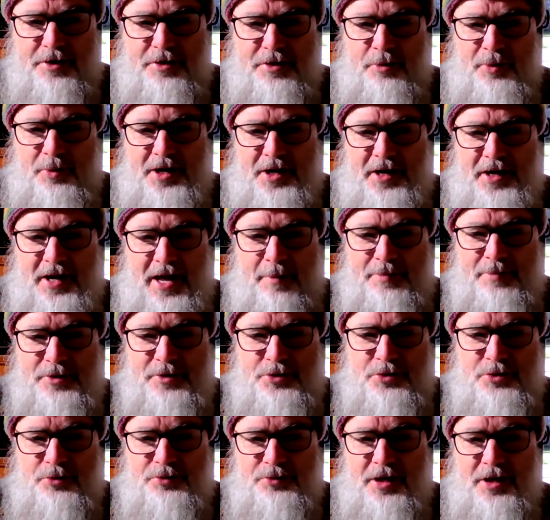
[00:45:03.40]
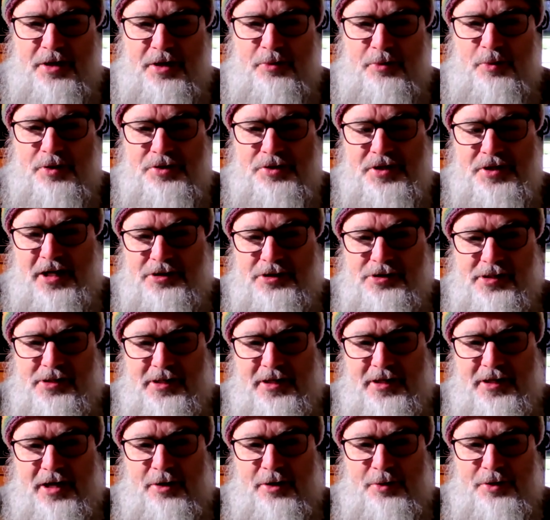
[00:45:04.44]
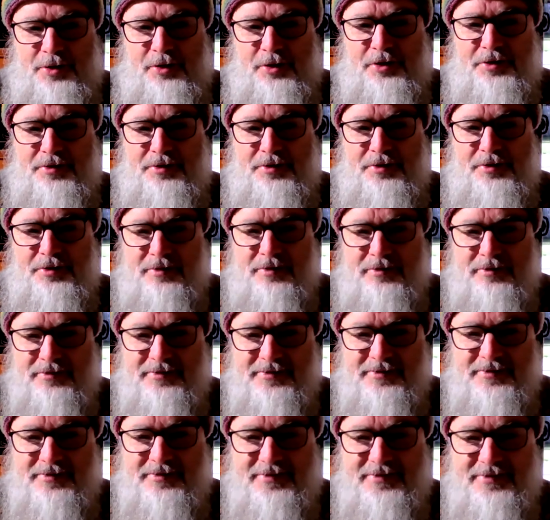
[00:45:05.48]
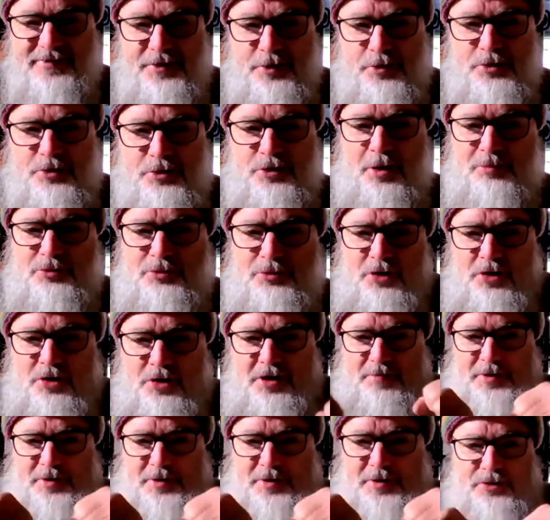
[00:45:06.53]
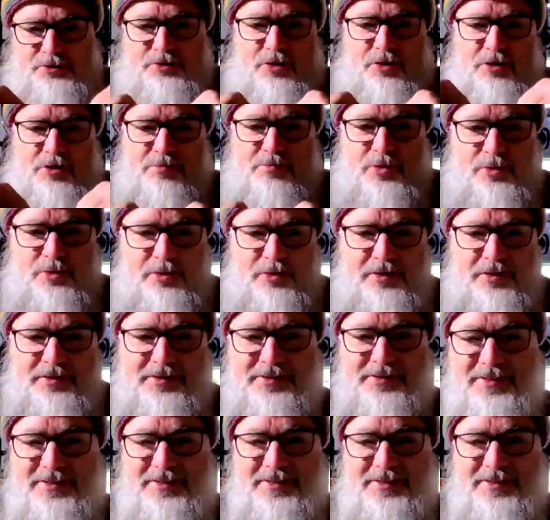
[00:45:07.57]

so that when it happens, you'll know what's actually going on. You'll stop trying to be strong more,